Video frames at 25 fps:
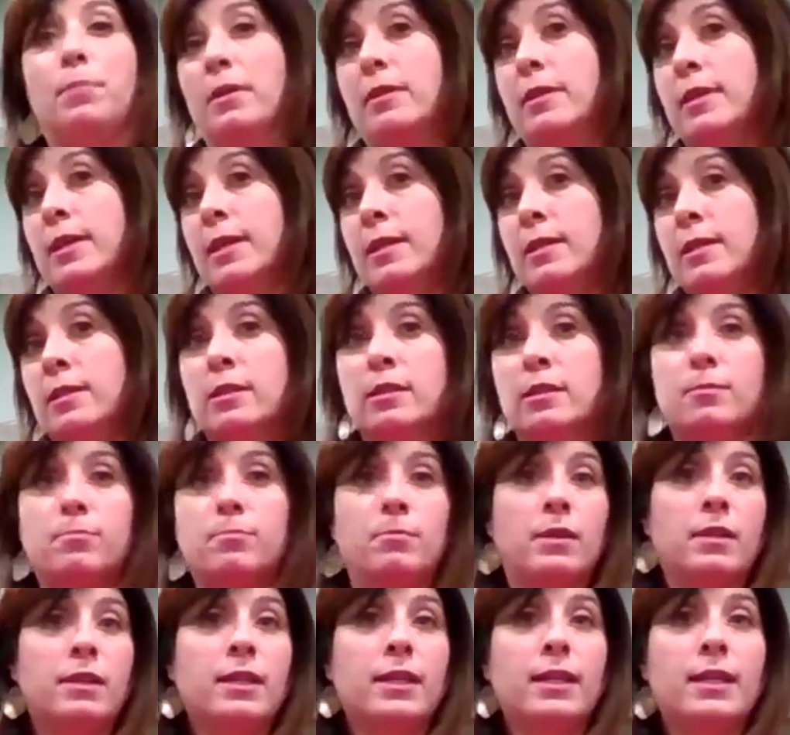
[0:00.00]

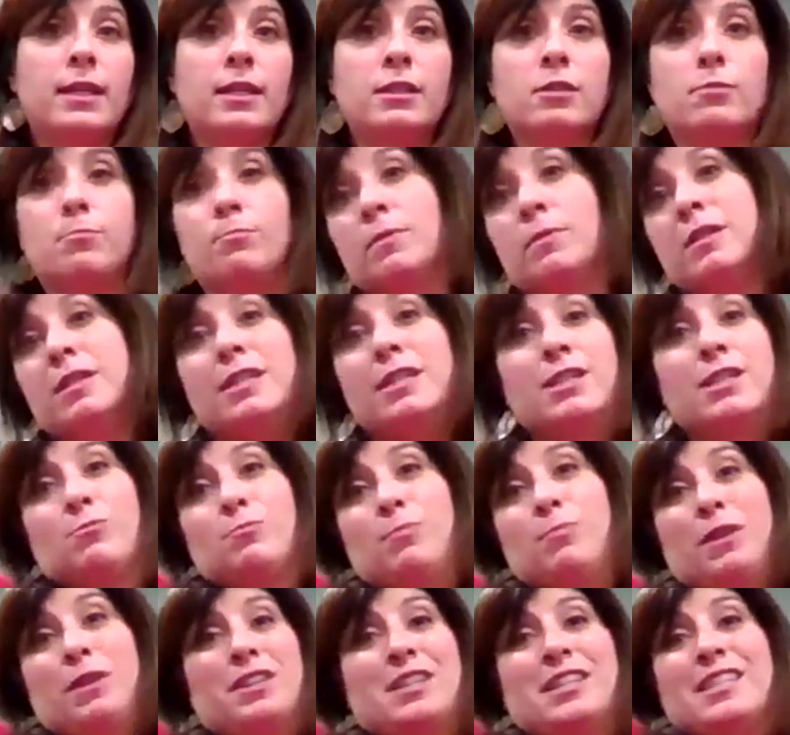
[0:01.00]
billions, millions,
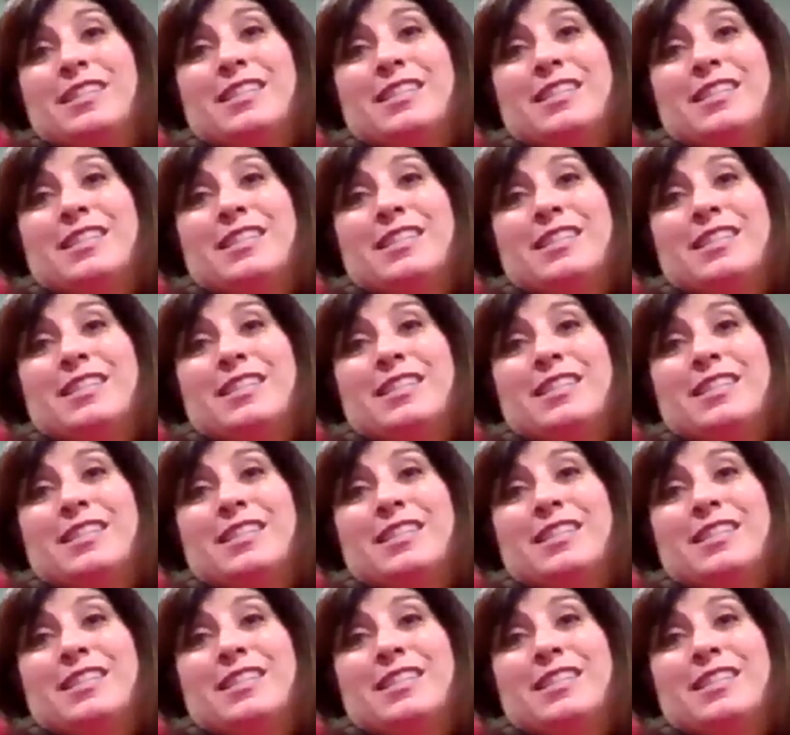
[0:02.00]
billions,